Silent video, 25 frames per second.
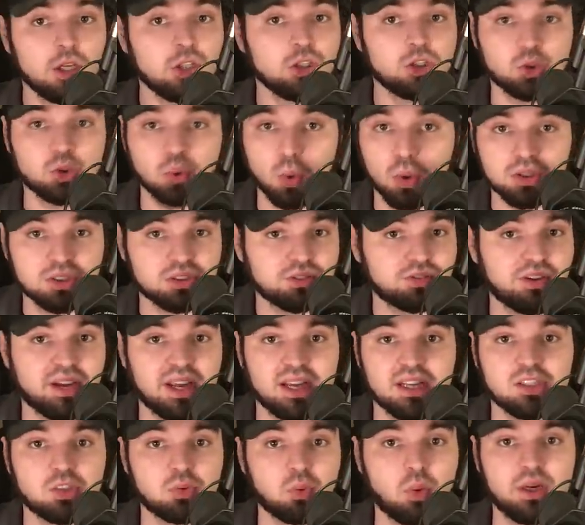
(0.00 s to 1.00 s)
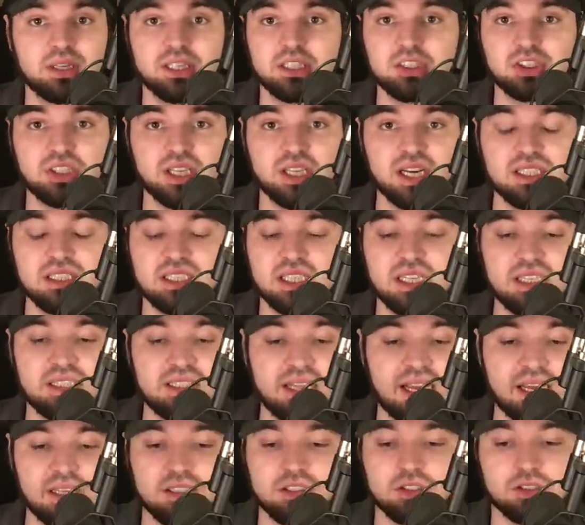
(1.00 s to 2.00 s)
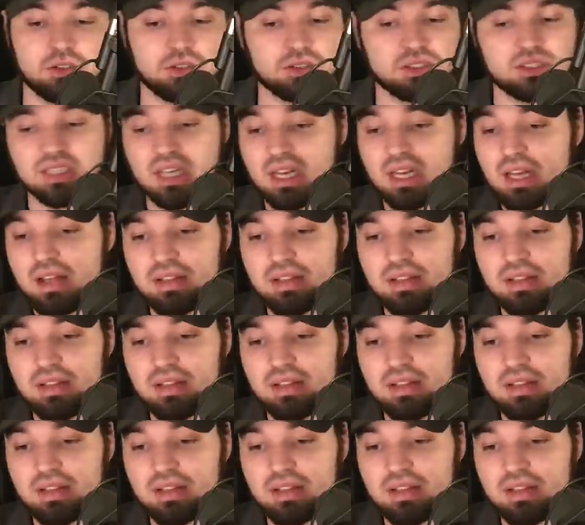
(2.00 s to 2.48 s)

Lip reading: Georgia fans wanted JT Daniels.